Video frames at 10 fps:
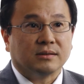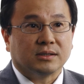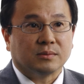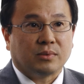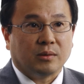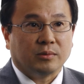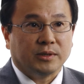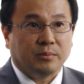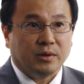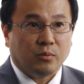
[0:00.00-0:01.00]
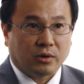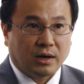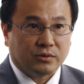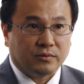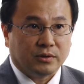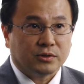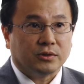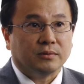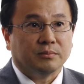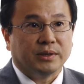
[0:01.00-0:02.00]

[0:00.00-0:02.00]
This is probably a bit more controversial,